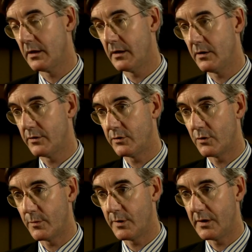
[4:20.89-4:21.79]
on
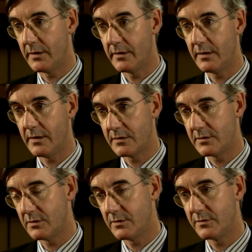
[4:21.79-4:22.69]
European
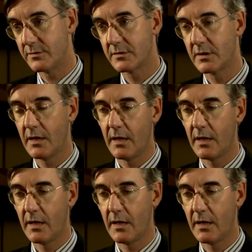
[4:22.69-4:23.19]
issues.